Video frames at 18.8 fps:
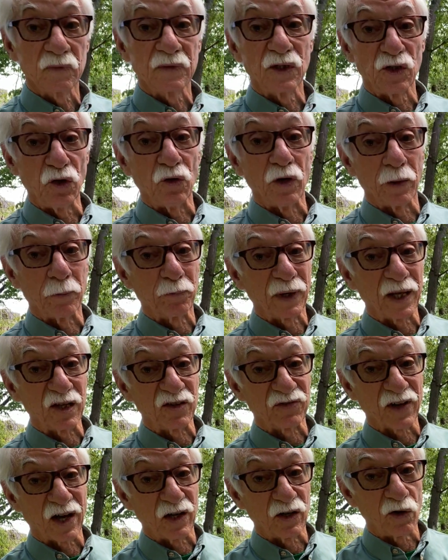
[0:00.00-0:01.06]
Unit place
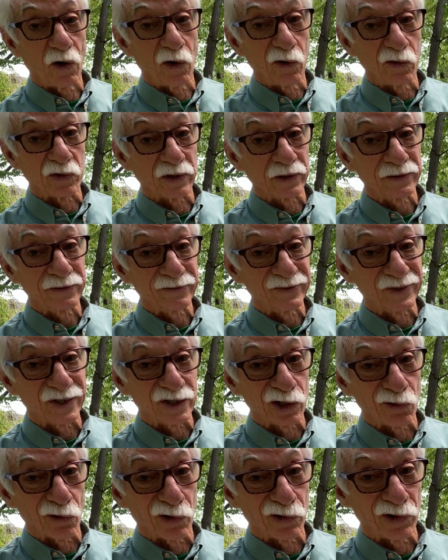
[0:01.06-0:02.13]
value holder,
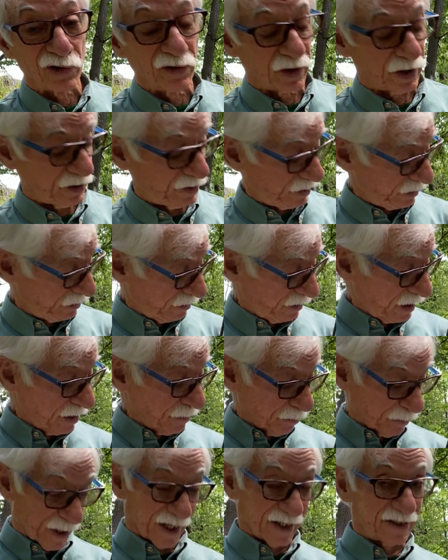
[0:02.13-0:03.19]
0 units.
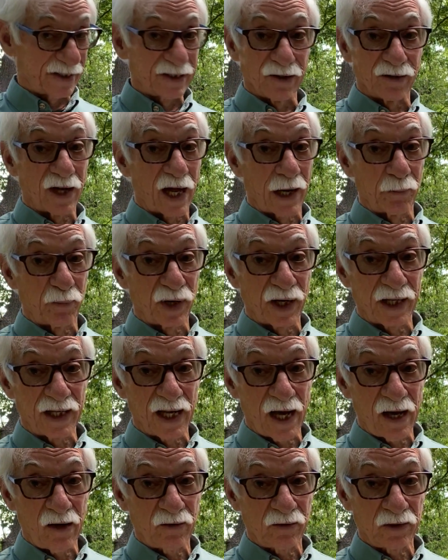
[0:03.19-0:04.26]
But I still got to bring it
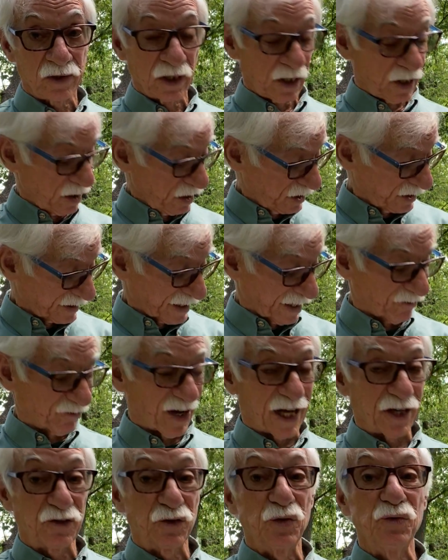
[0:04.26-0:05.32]
down, because I've
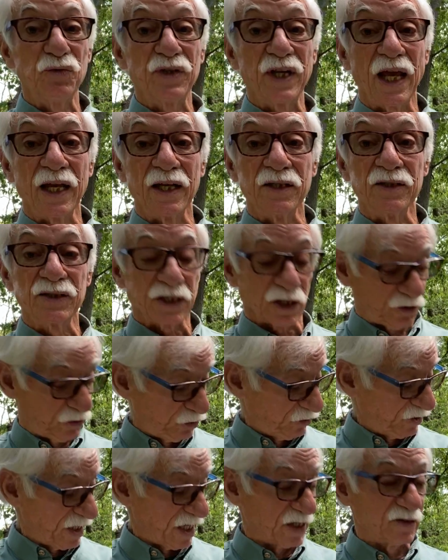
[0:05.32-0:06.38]
got 2 10s, and
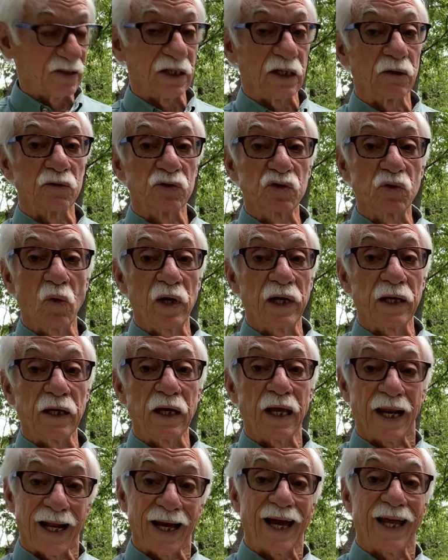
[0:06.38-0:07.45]
2 10s equals 20.
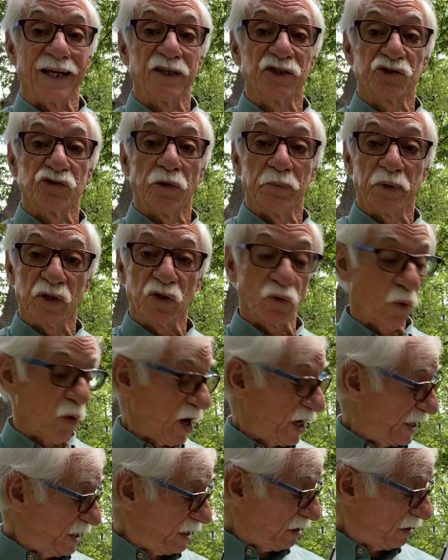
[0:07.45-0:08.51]
And I got to distribute
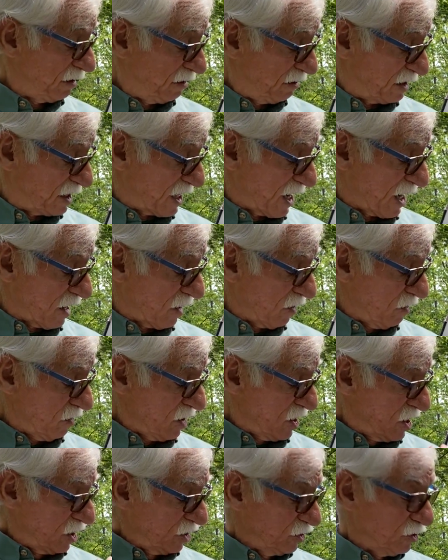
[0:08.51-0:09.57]
20 now
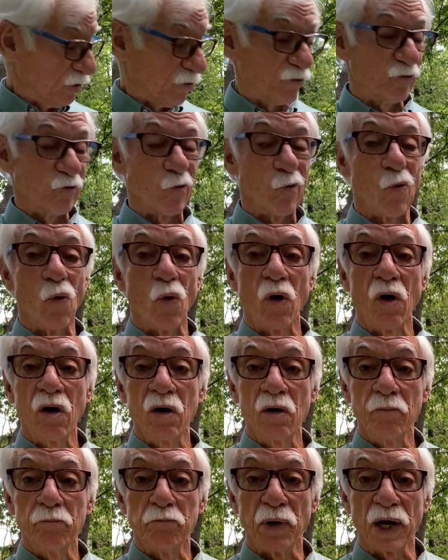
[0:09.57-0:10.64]
to 4
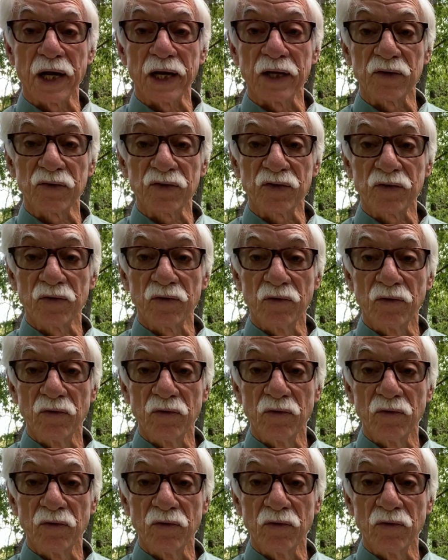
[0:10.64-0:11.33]
buckets.